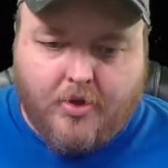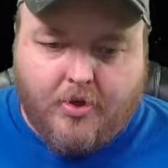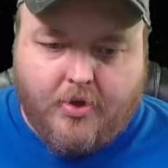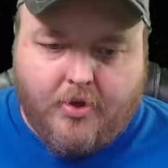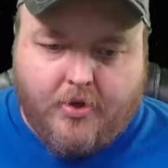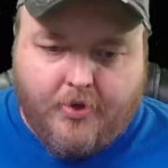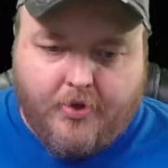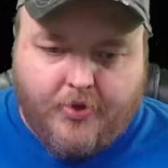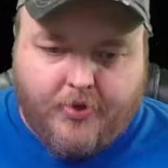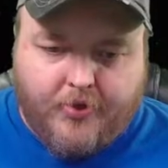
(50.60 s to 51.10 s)

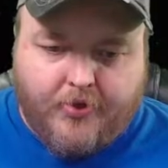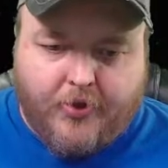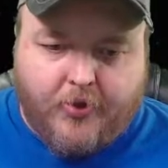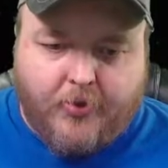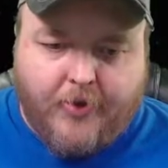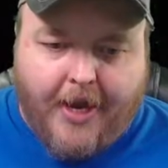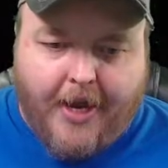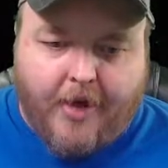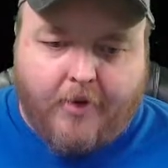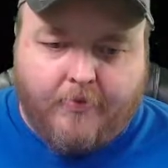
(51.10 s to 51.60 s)
So slow
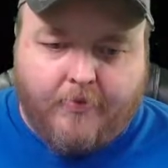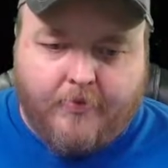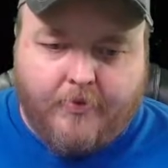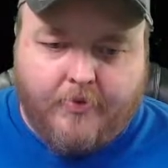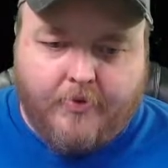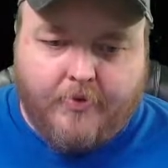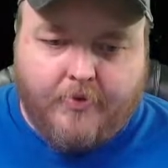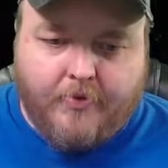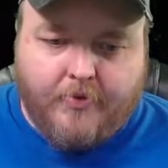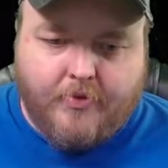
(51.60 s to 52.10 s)
down.
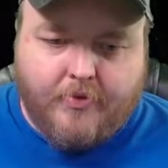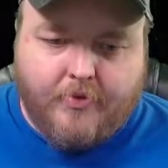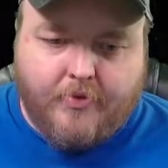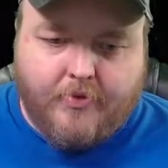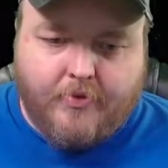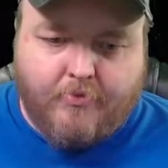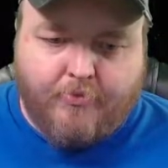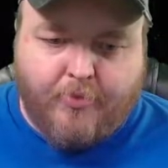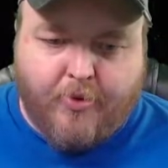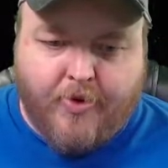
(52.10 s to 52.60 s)

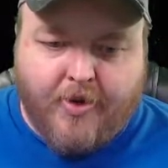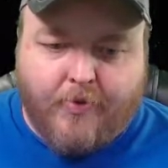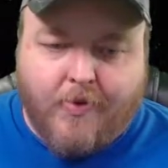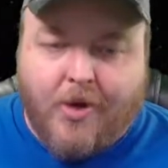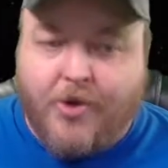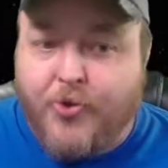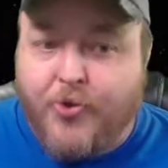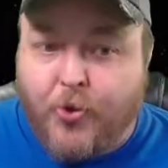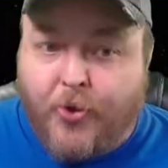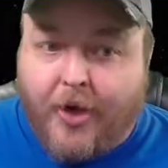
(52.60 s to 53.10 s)
Burning
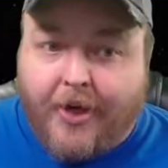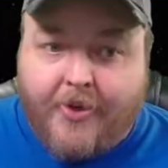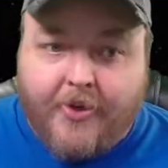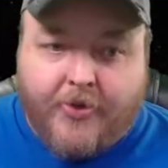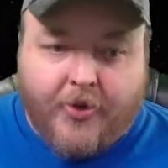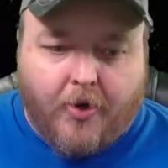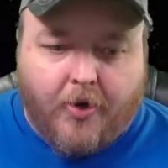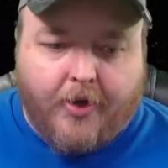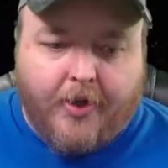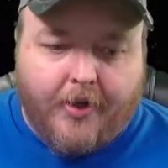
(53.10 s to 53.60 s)
retrograde to
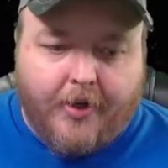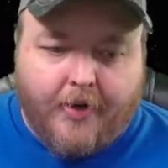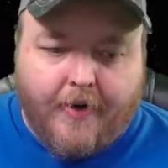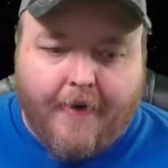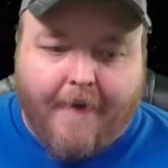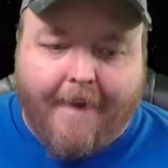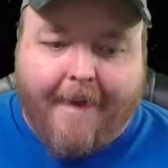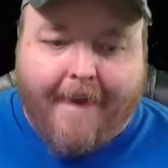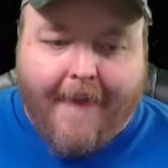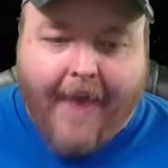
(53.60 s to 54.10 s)
target.
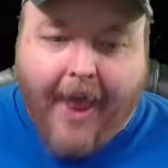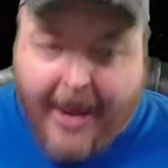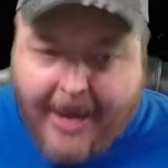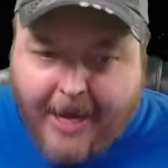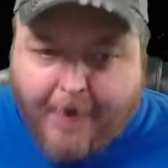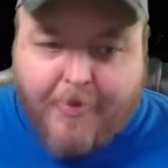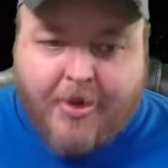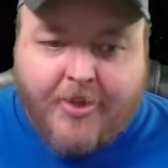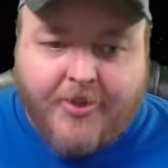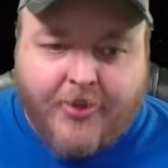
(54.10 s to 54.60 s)

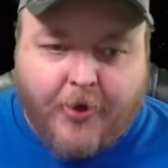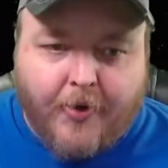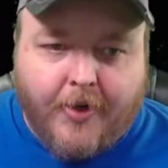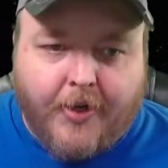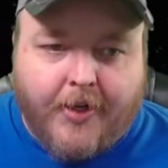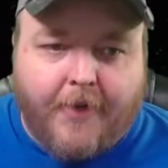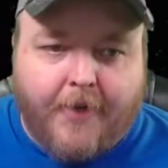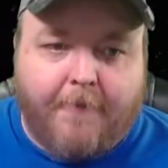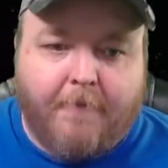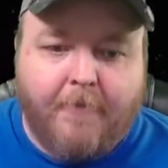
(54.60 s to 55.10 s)
Aim at
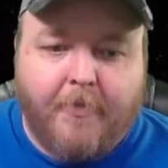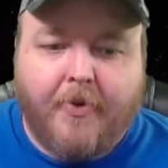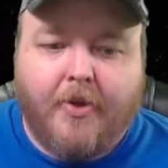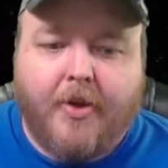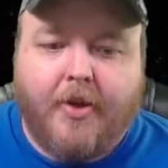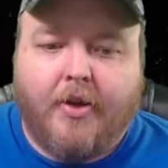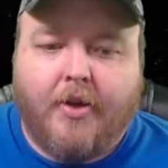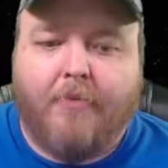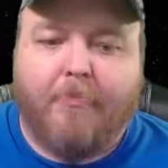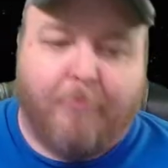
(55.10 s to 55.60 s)
target.
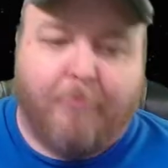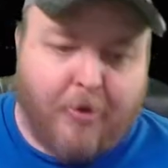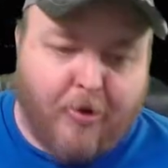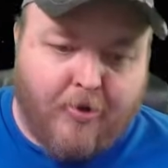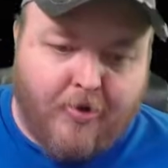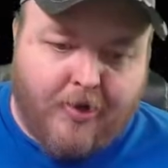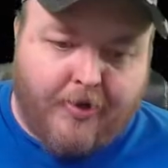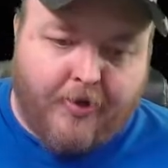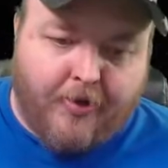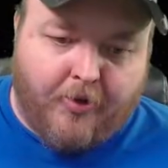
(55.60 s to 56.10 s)
Burn
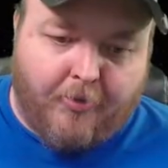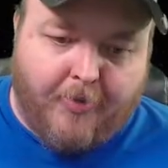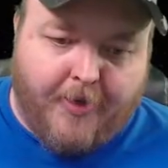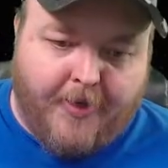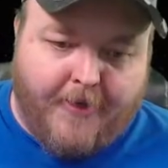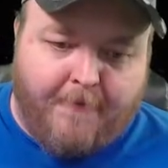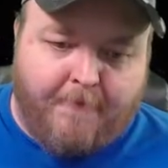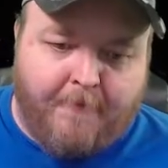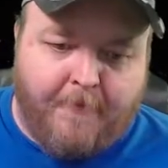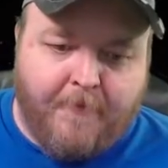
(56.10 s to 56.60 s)
a little
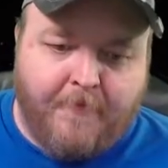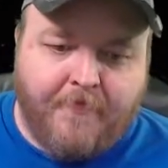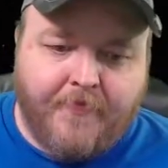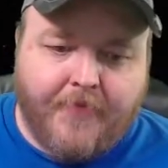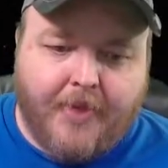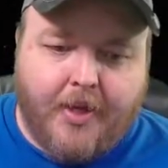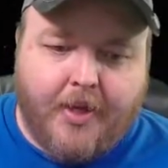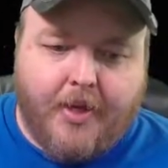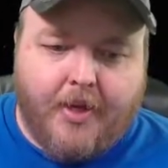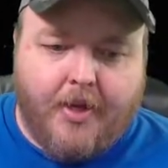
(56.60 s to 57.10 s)
bit.
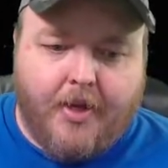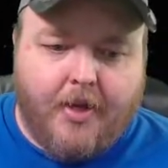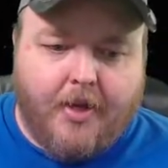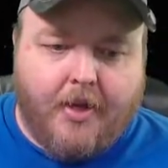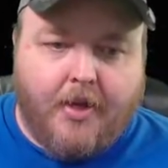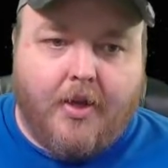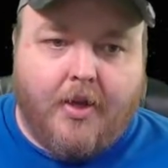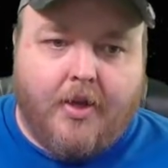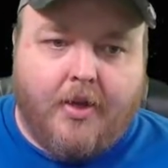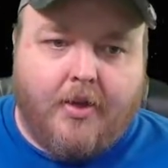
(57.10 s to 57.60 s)

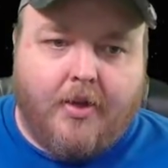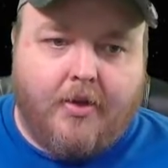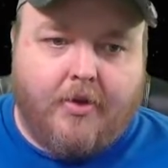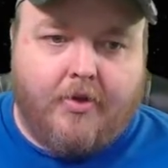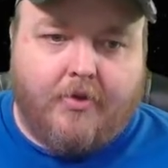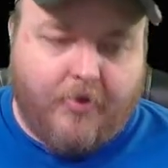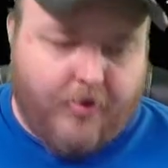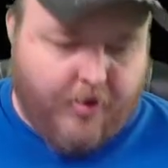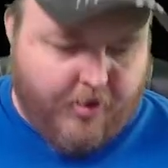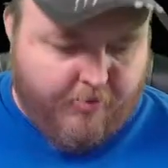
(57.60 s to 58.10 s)

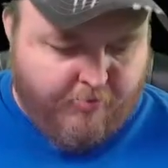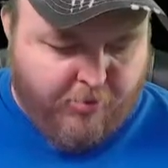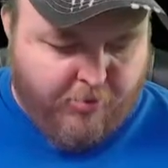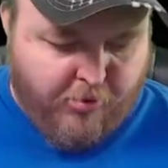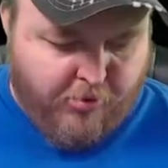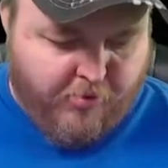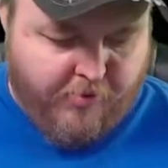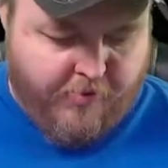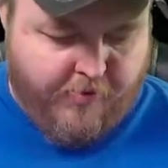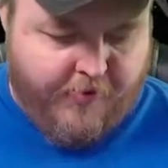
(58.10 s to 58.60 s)
You're gonna
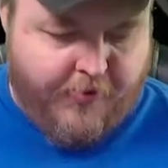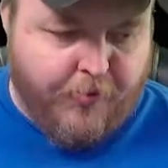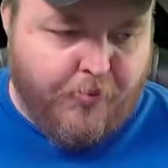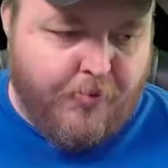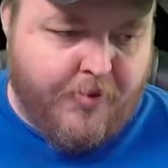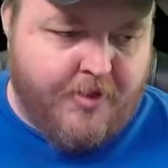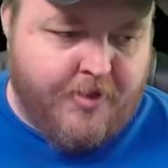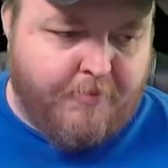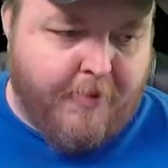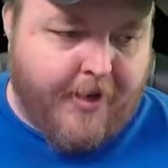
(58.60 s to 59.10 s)
move through
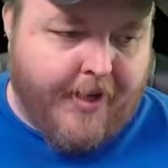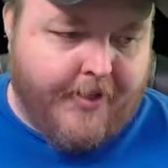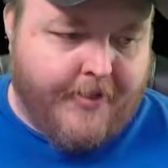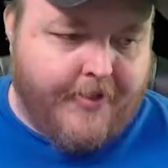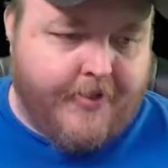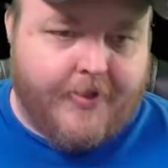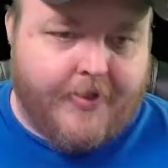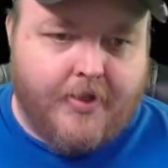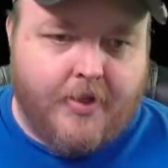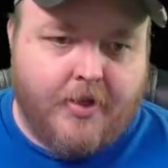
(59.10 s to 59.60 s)

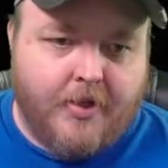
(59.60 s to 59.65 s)
space.